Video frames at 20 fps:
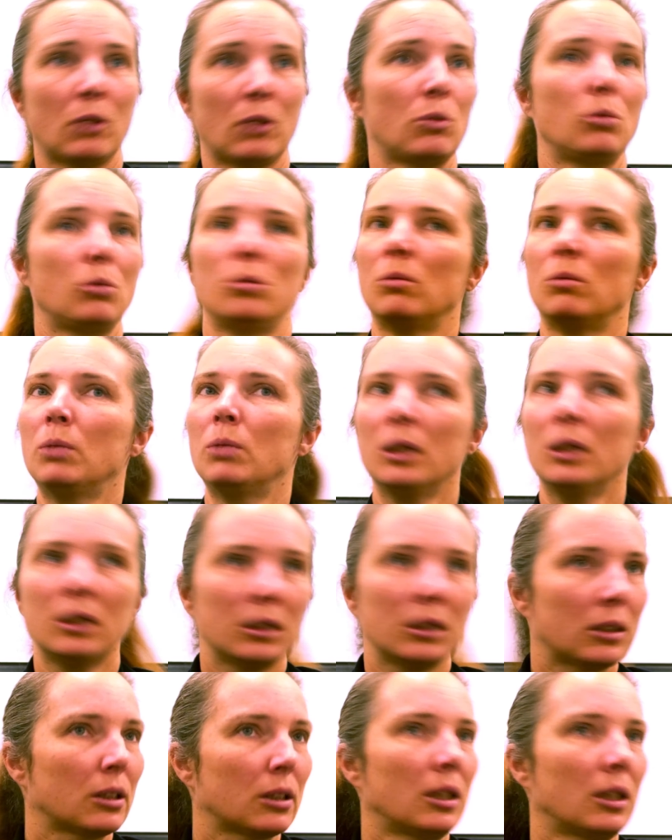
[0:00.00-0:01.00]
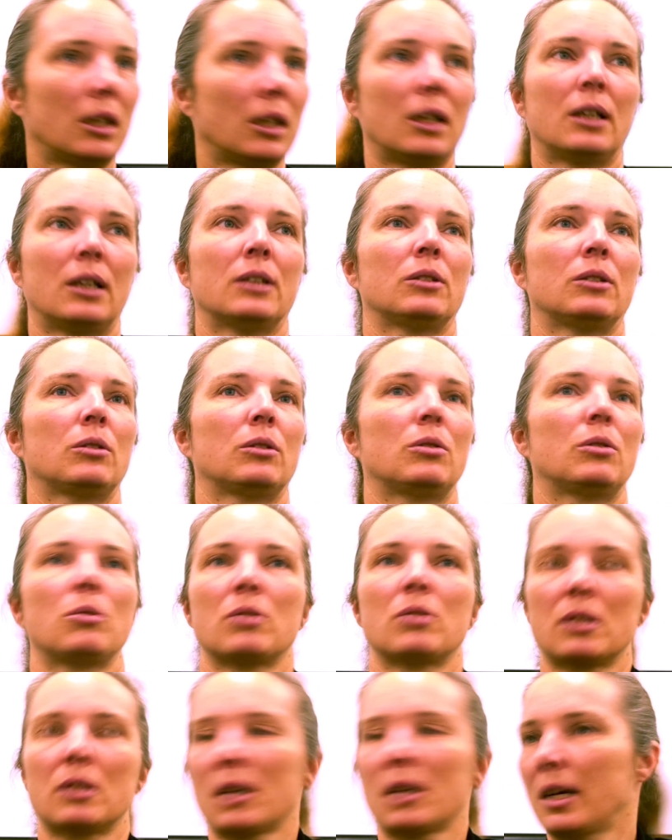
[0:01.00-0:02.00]
to the work, to
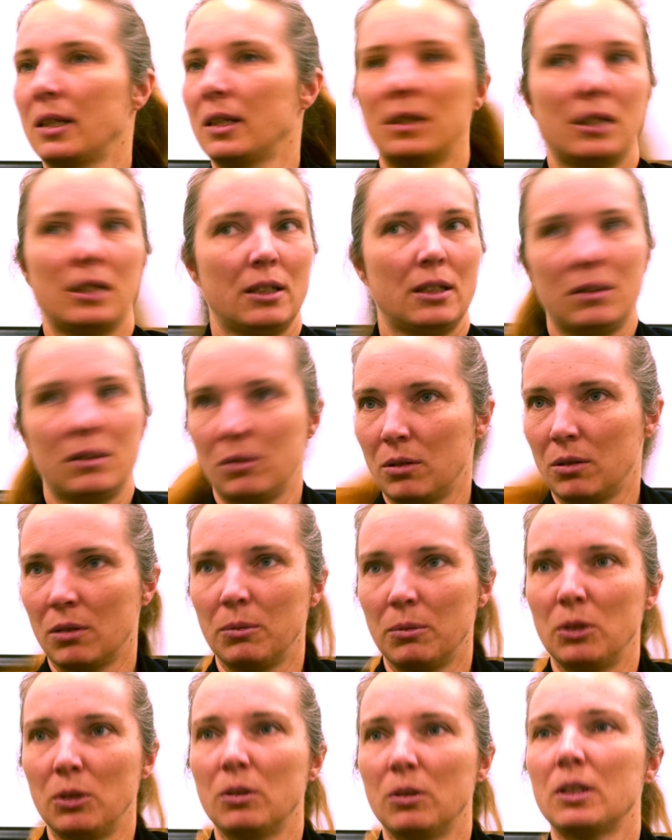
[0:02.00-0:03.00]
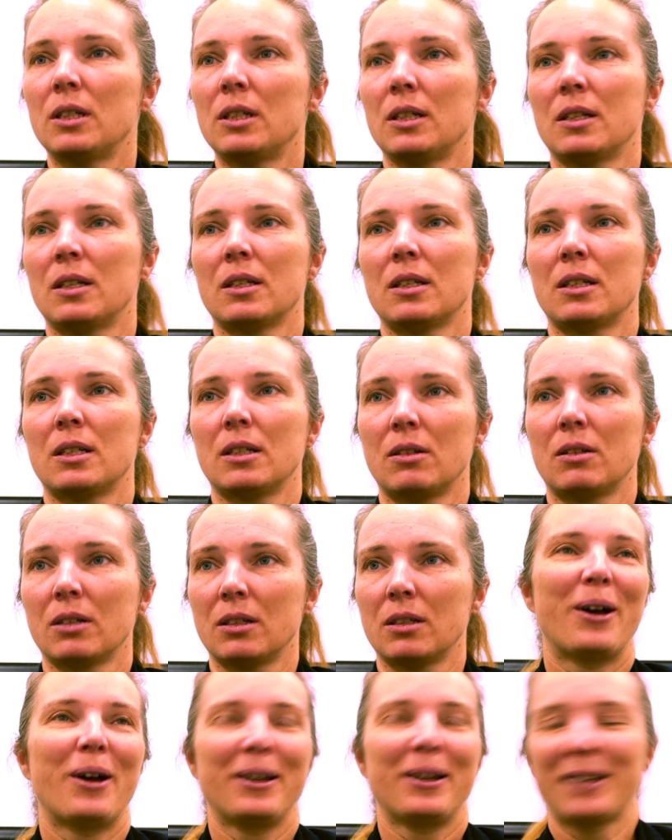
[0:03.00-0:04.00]
society, to communities, etc.
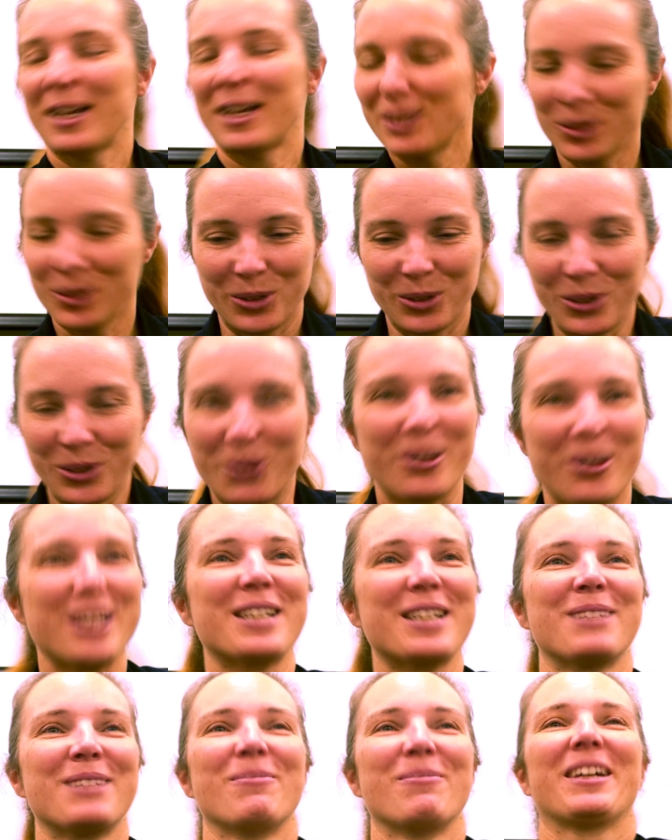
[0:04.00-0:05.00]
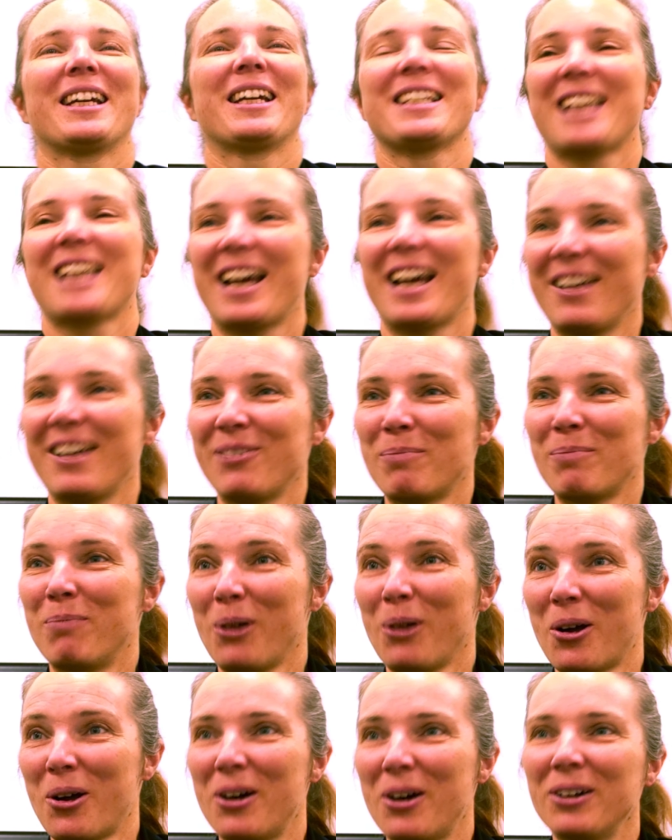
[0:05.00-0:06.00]
That's a good question, because I have a
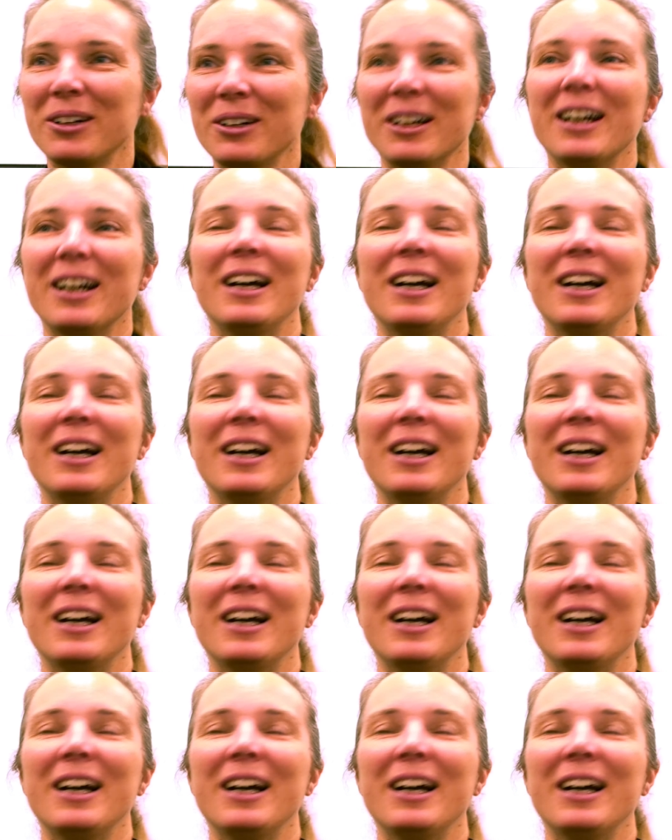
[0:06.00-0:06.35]
blog.